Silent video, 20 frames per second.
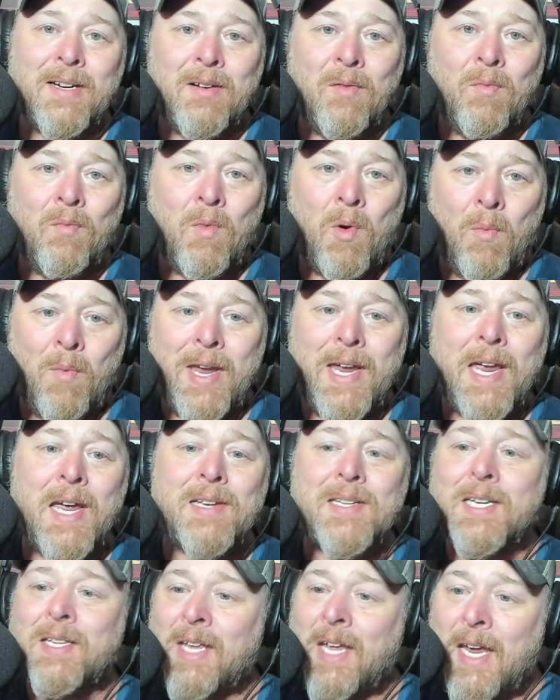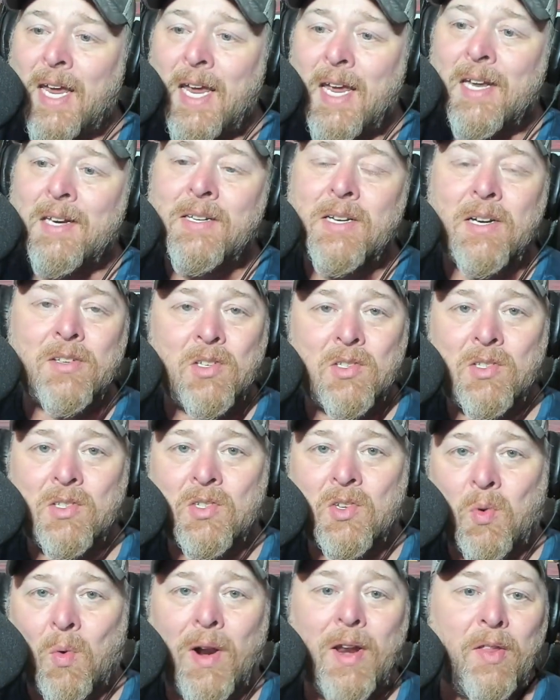when we get to the end of
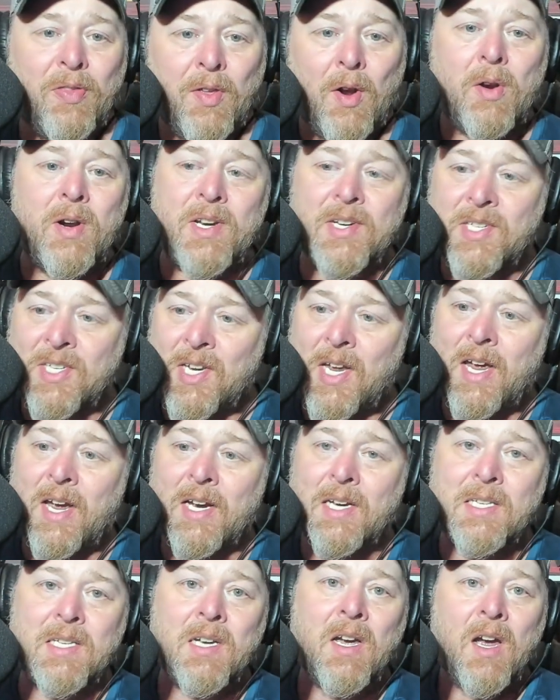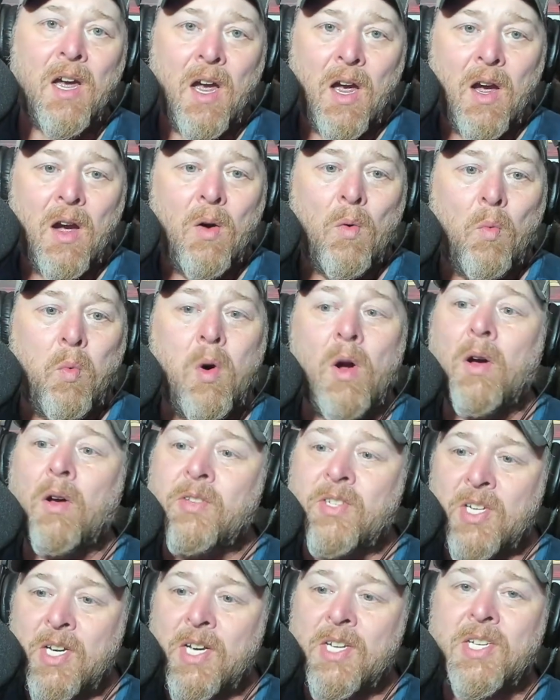2036, we'll
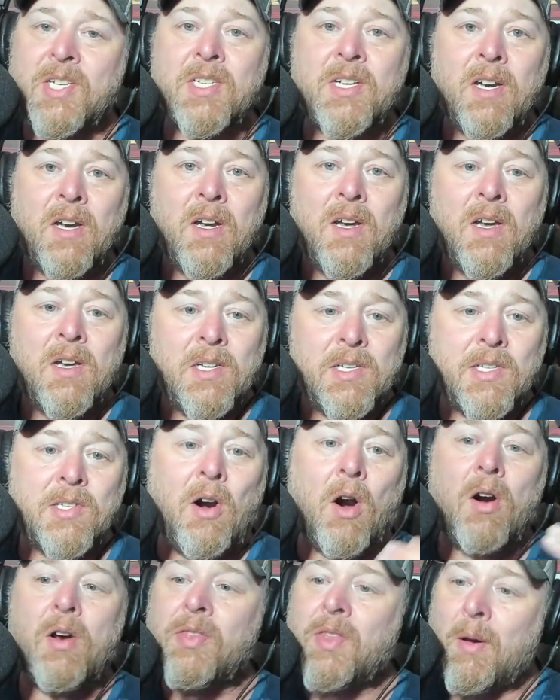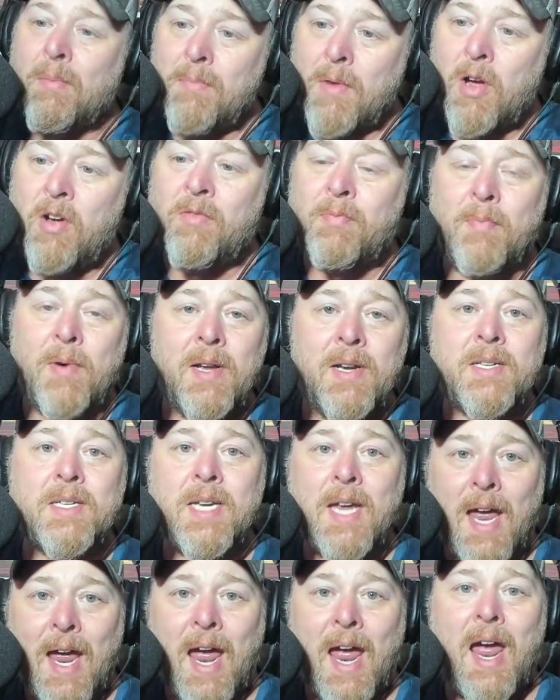just start the movement
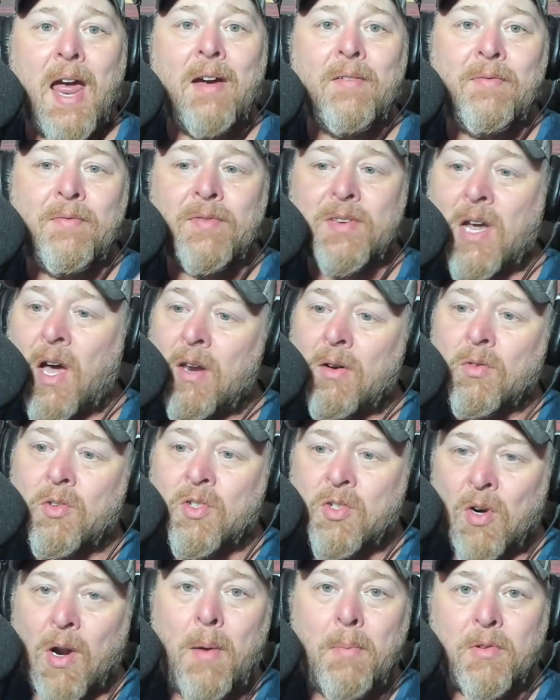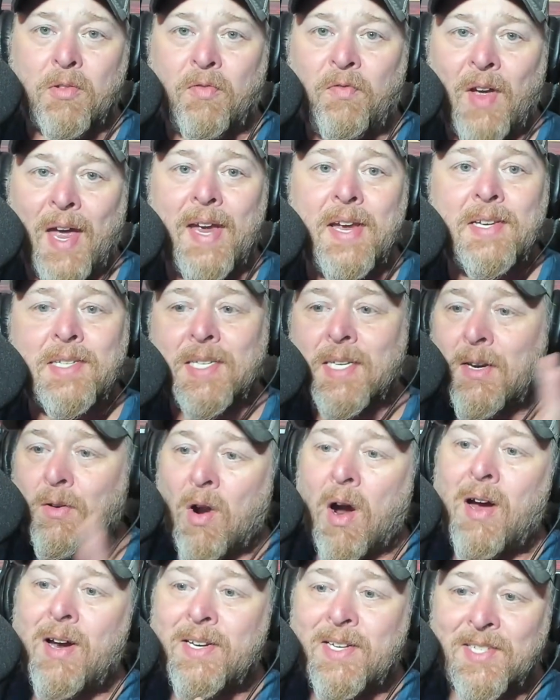to have Donald Trump's face and
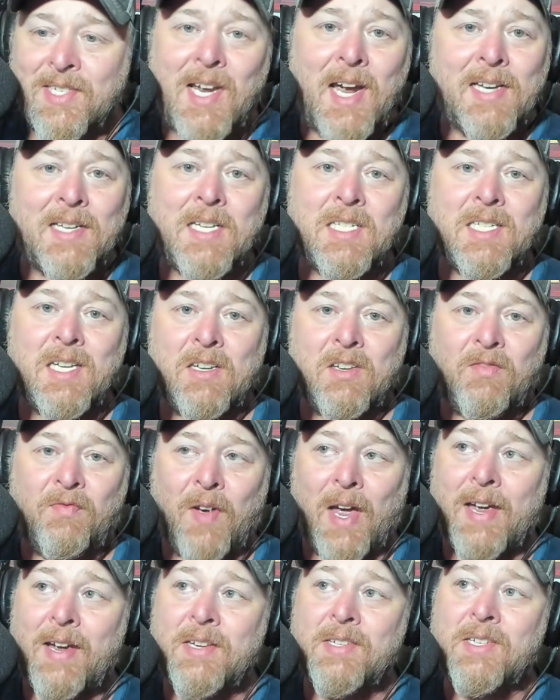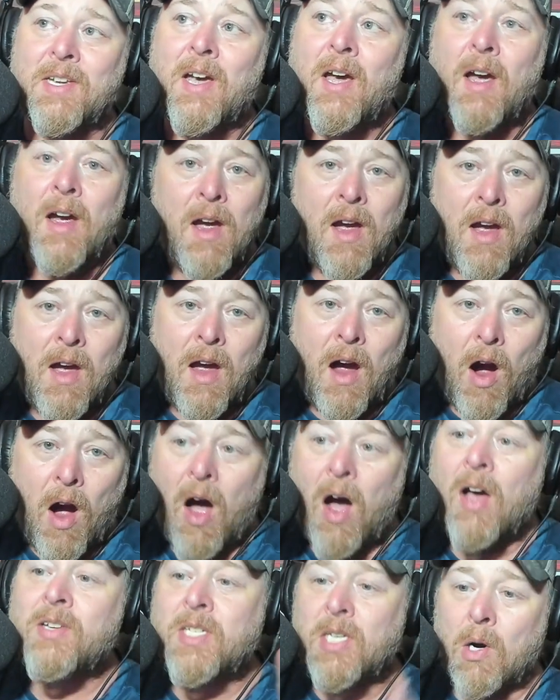Ron DeSantis's face
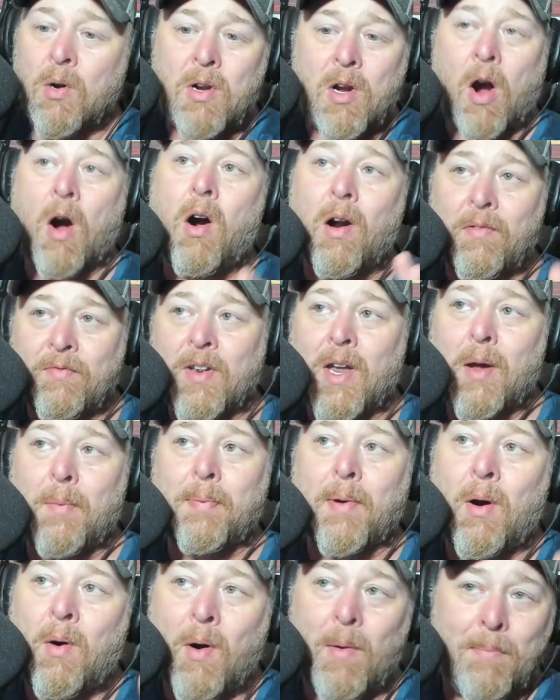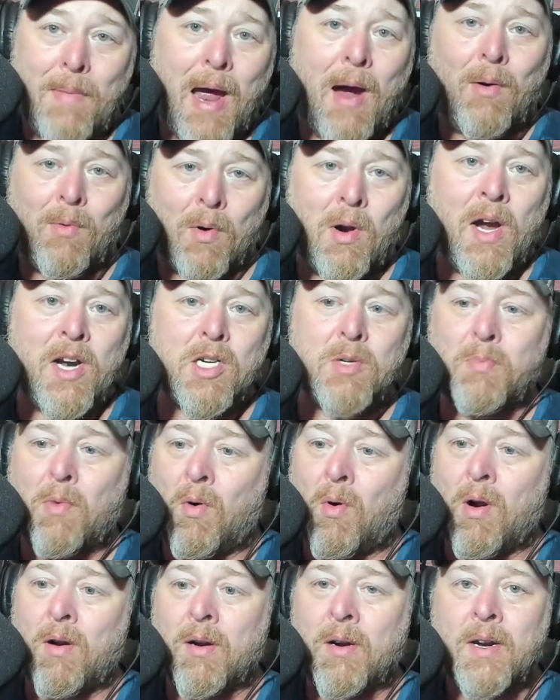also carved up on Mount
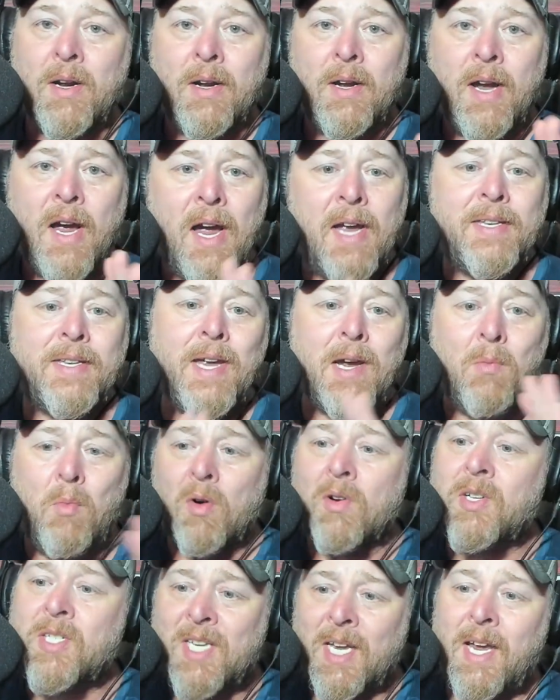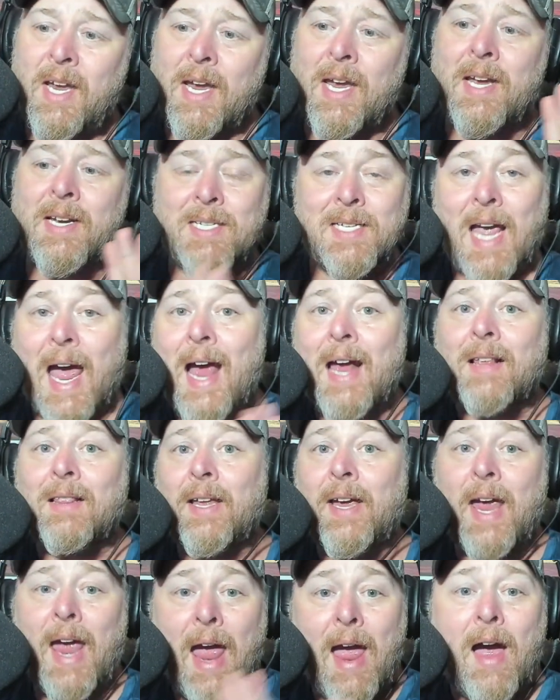Rushmore and then we'll see
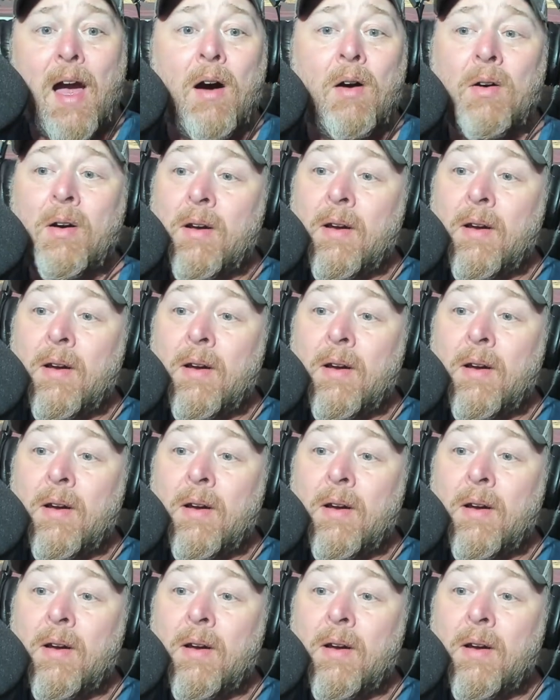exactly how